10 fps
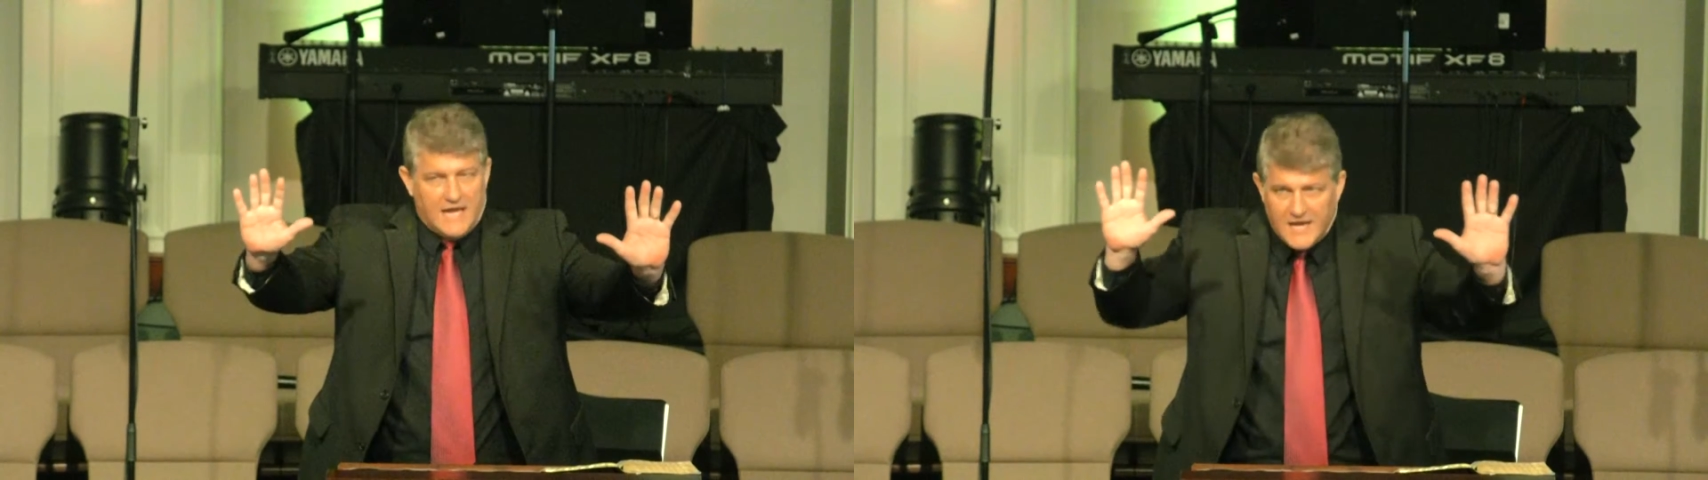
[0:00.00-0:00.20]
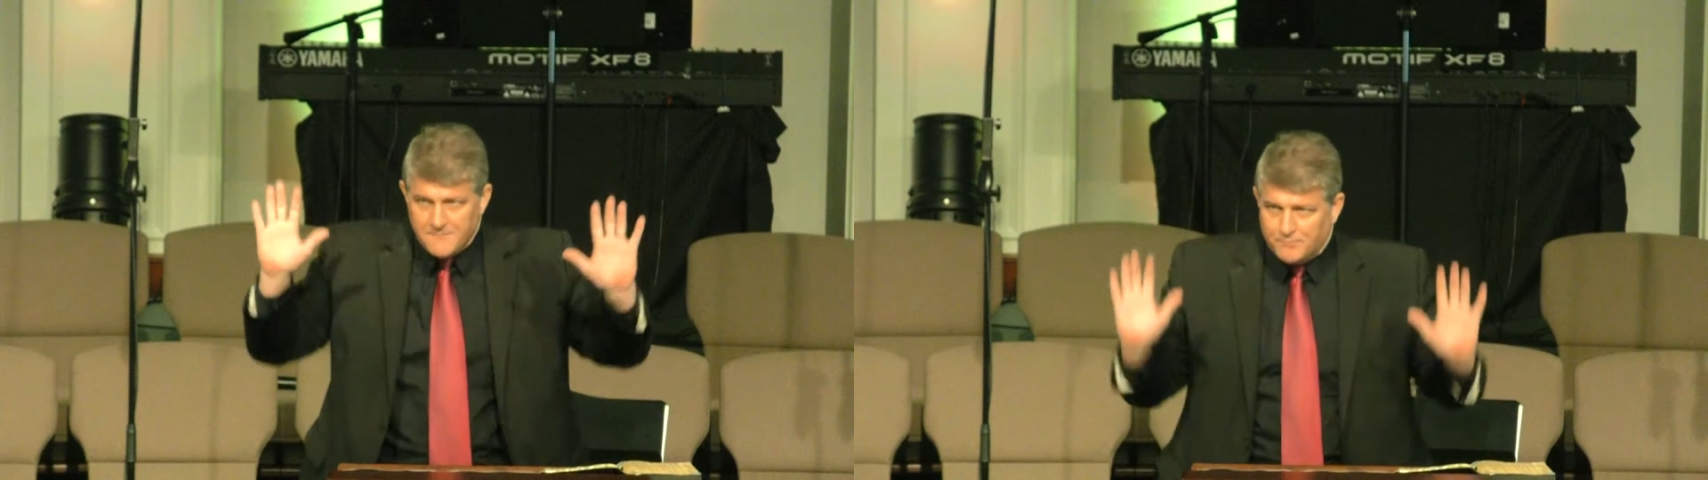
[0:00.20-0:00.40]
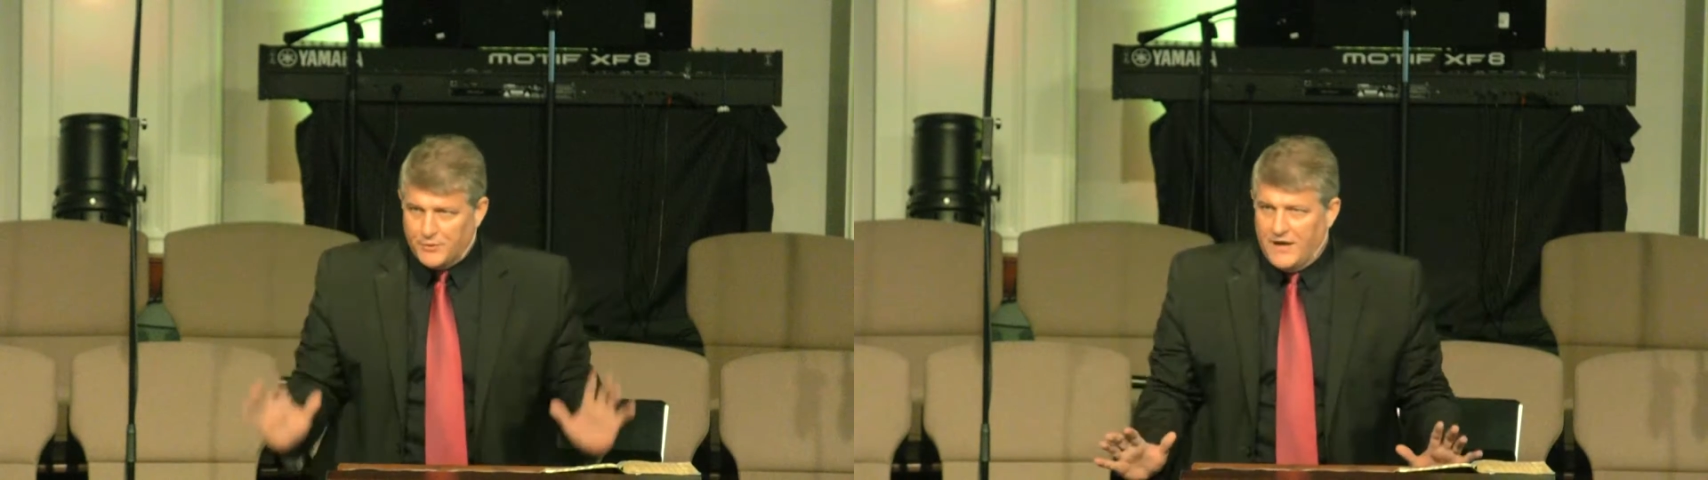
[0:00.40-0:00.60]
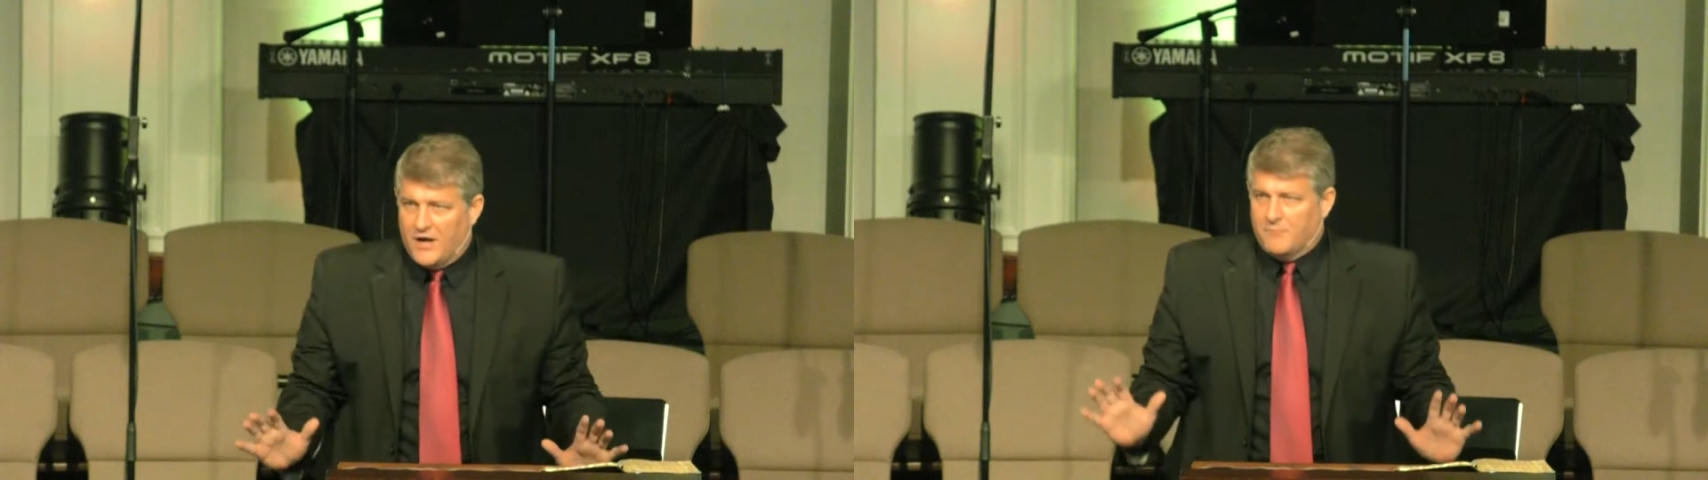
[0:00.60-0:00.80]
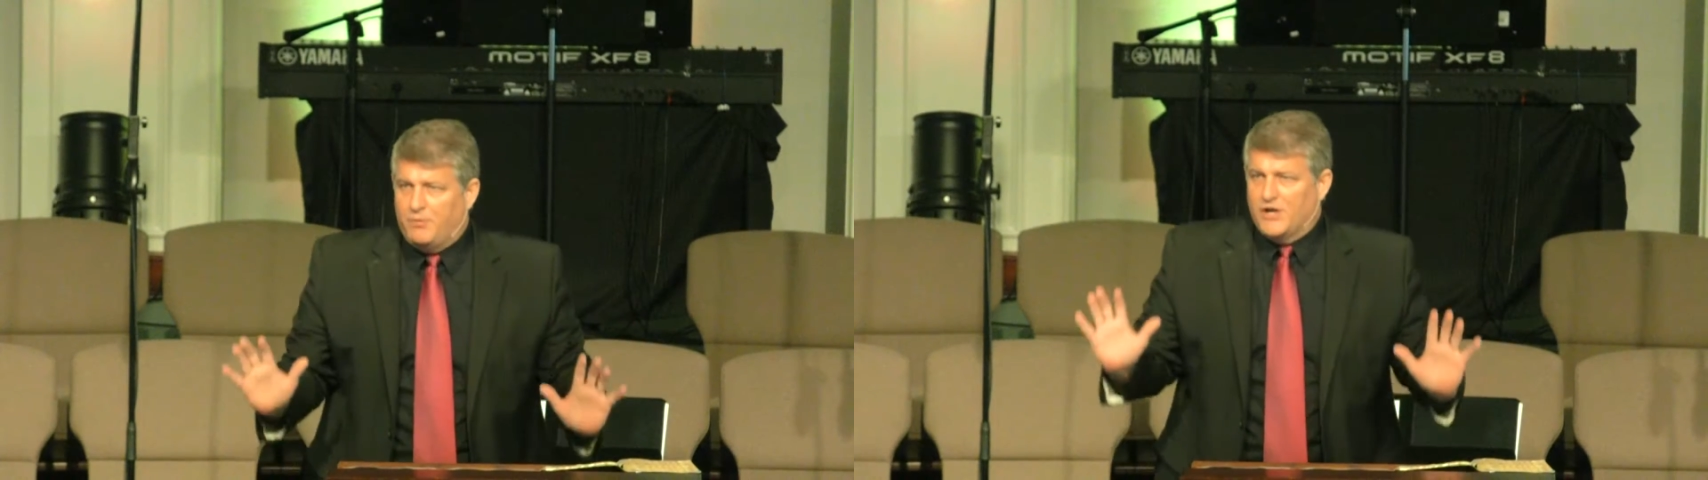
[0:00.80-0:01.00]
in
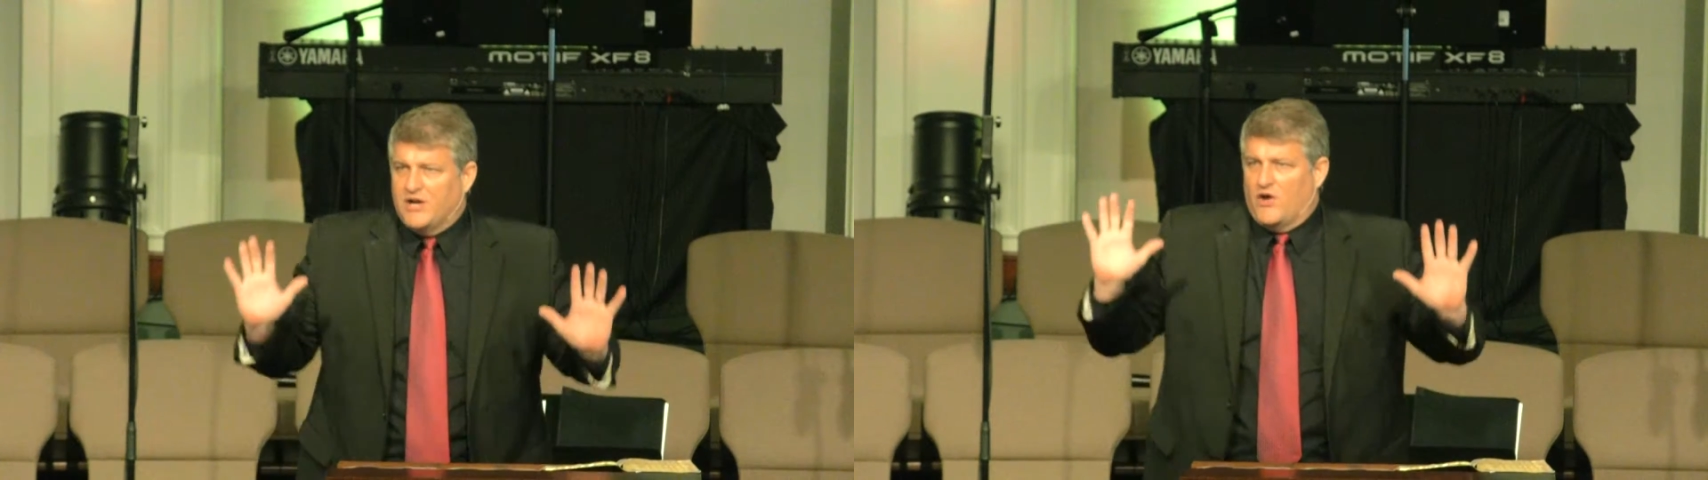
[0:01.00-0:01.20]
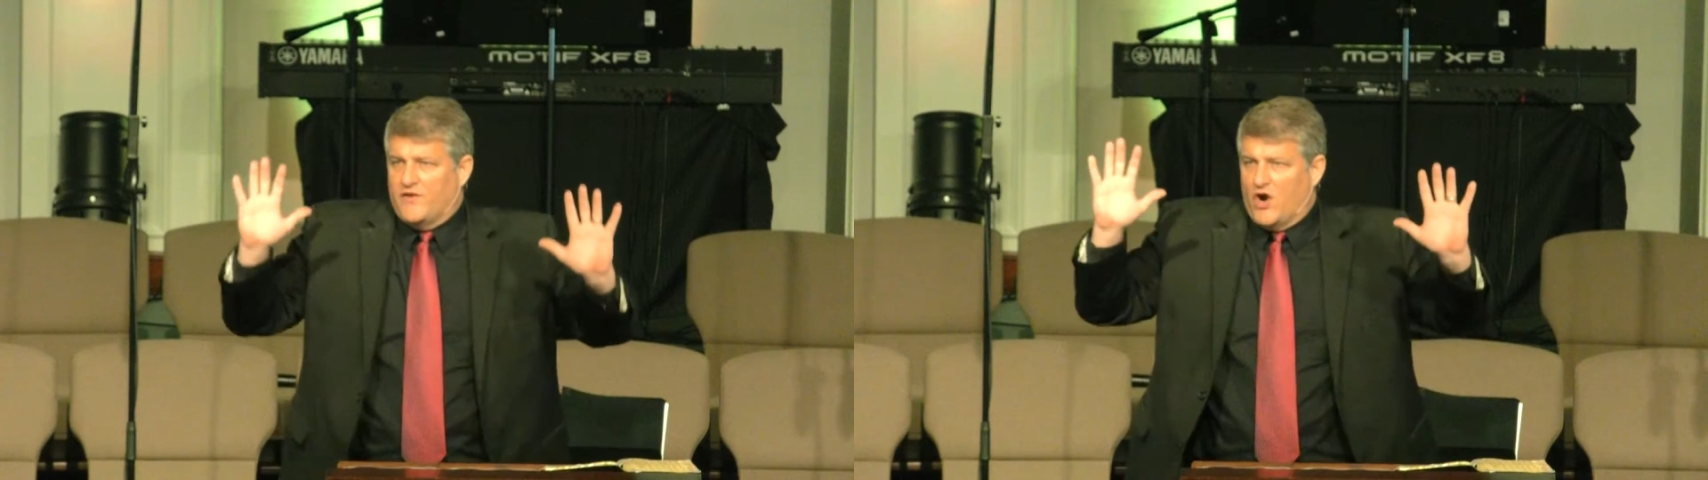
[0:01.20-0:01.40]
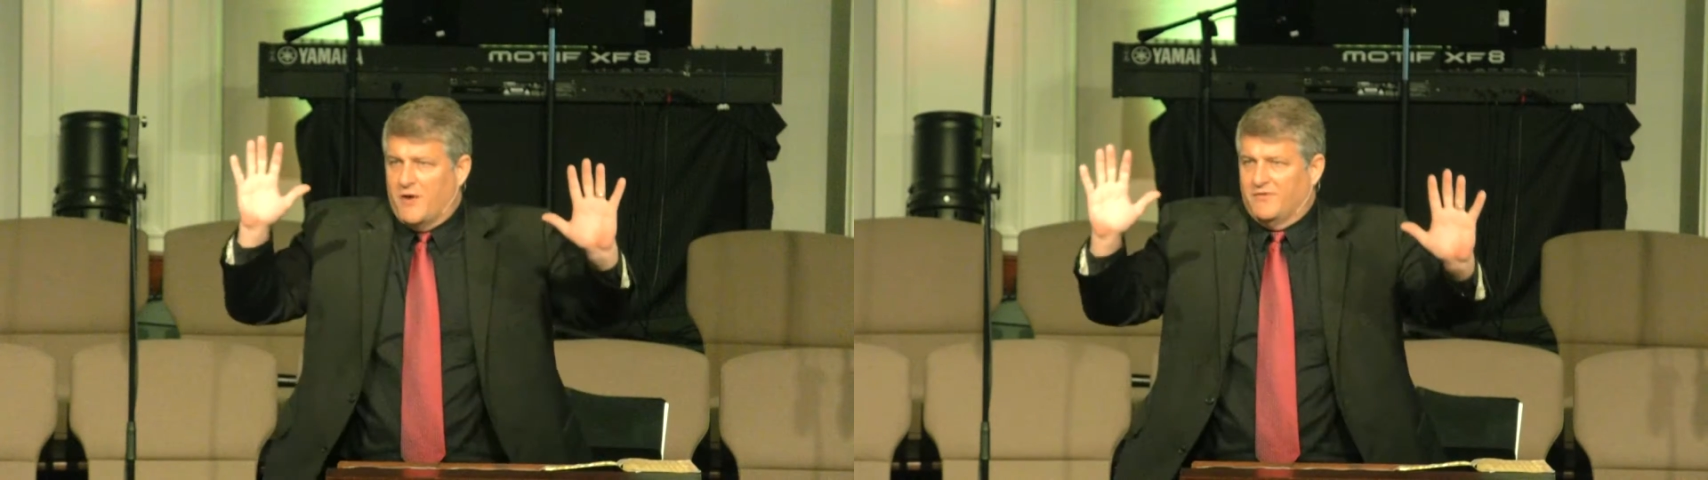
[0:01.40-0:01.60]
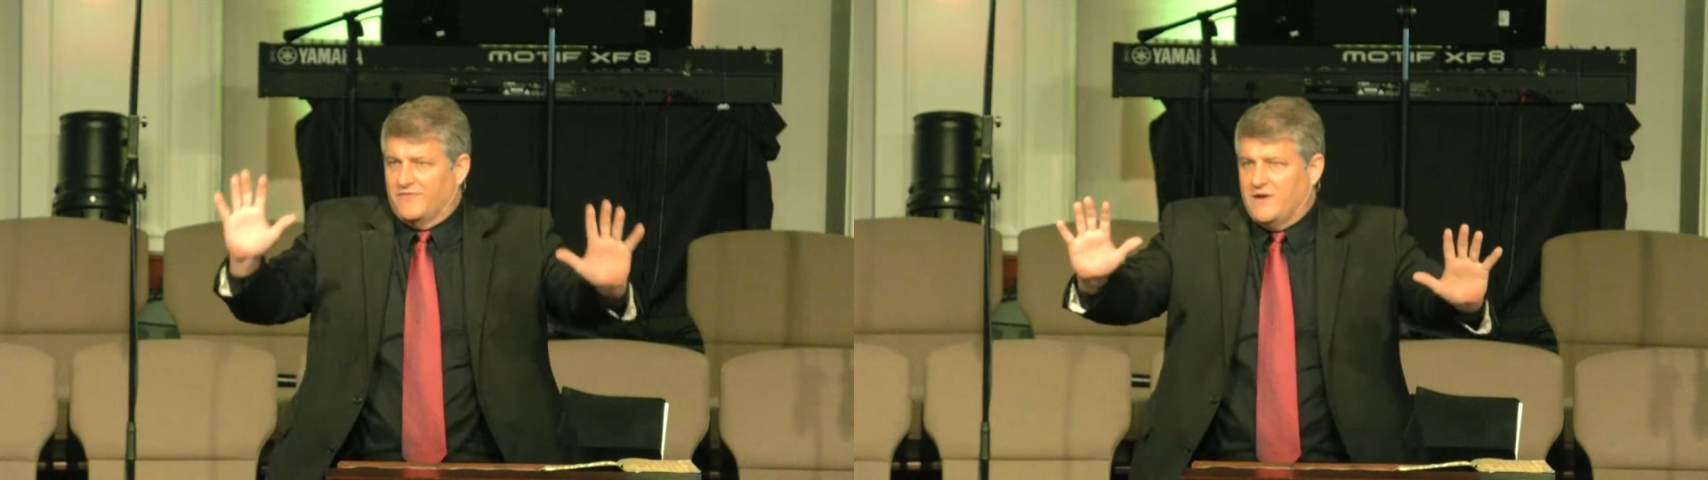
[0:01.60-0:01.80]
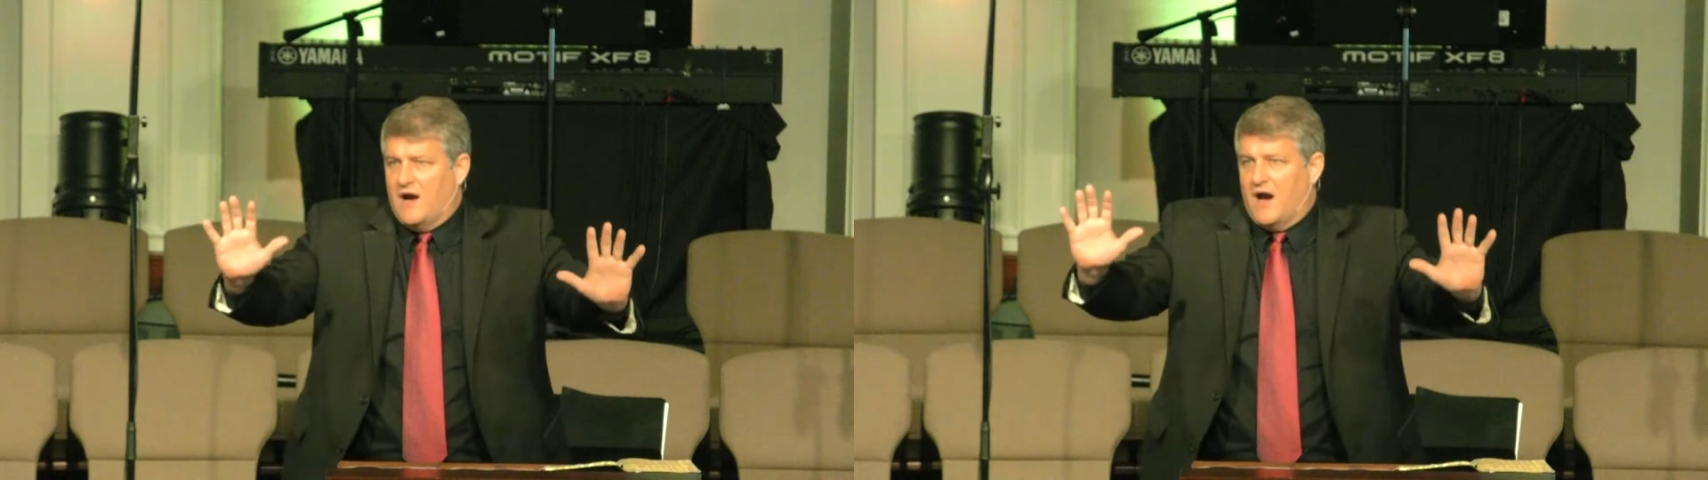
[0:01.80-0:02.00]
prayer, putting on the armor
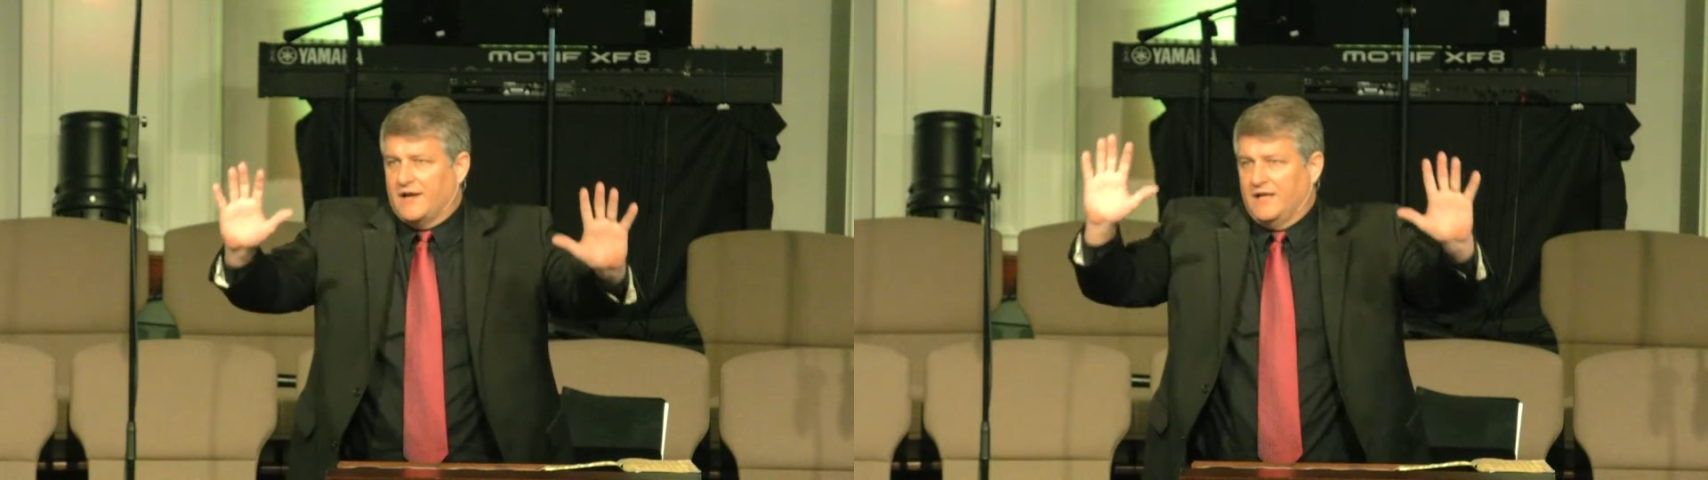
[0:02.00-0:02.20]
of God,